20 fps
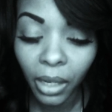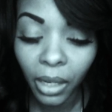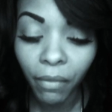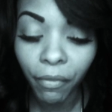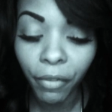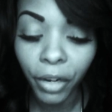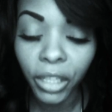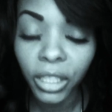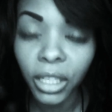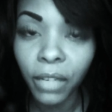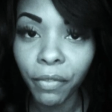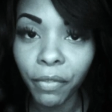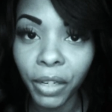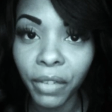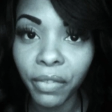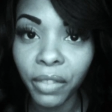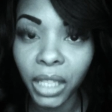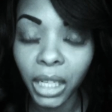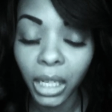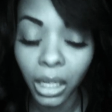Verse
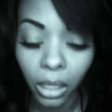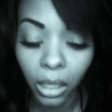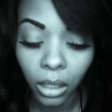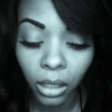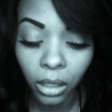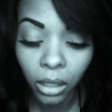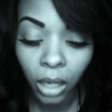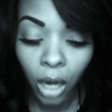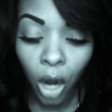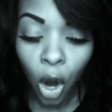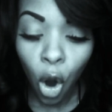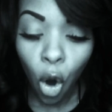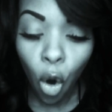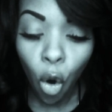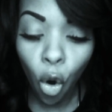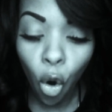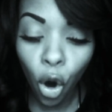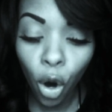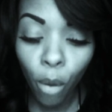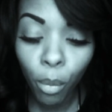15.
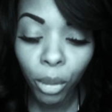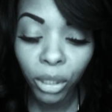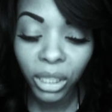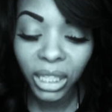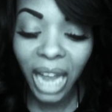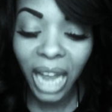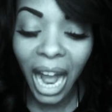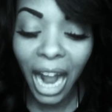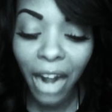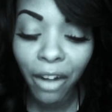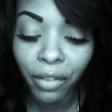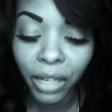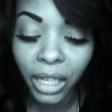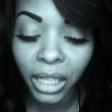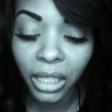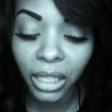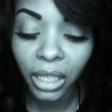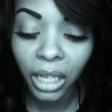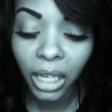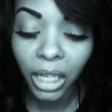Horrible
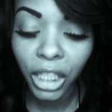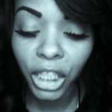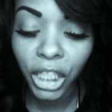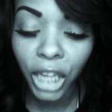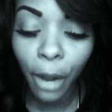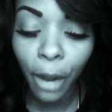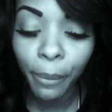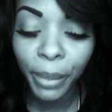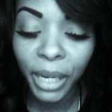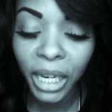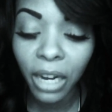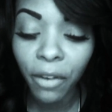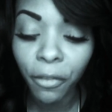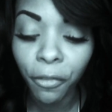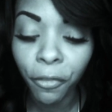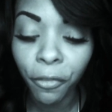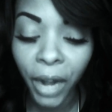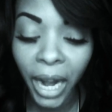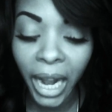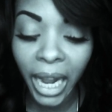tyrants shall be
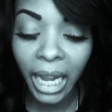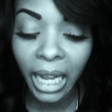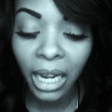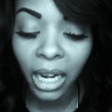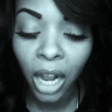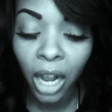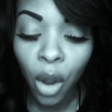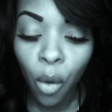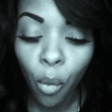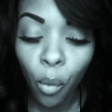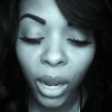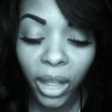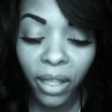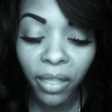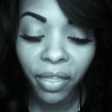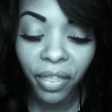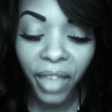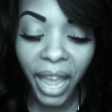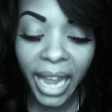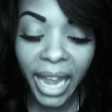afraid
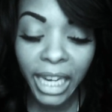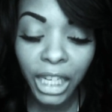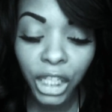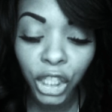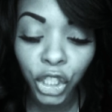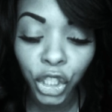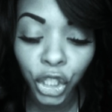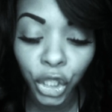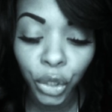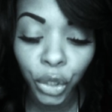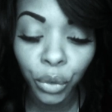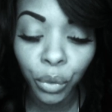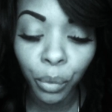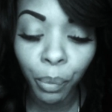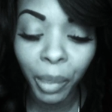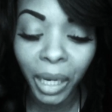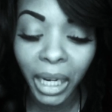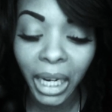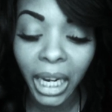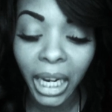when they do
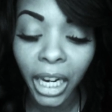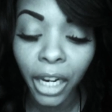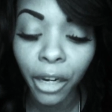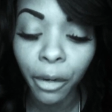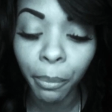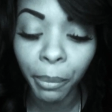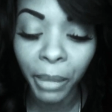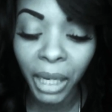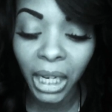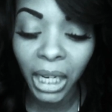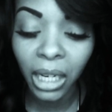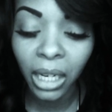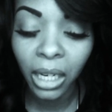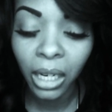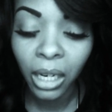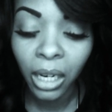but hear me.